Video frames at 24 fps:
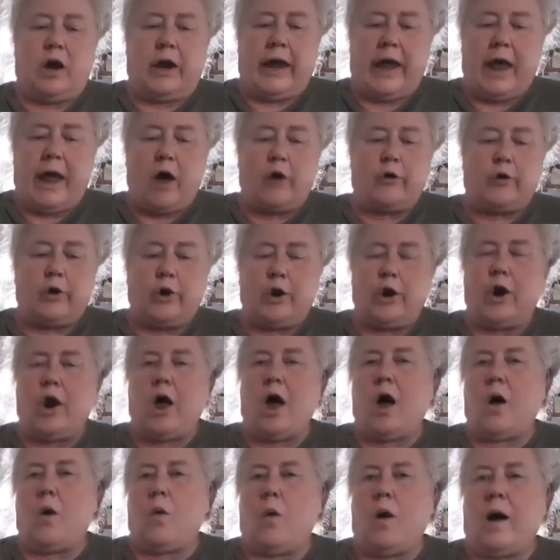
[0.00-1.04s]

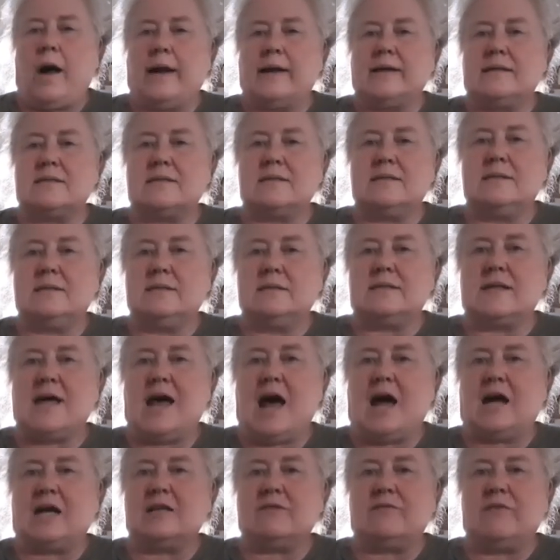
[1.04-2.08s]
counterclockwise to
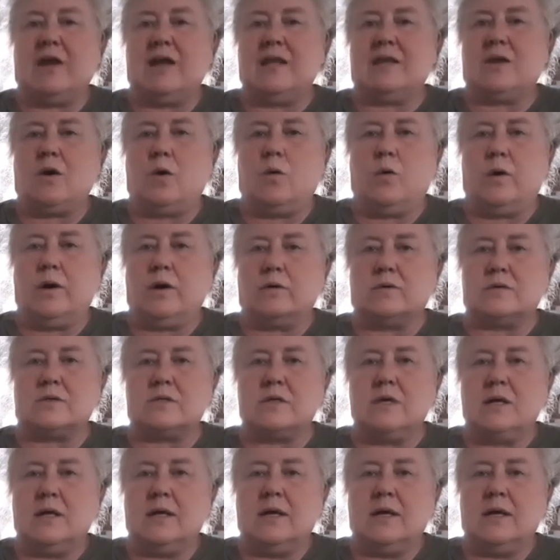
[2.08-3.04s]
activate the oils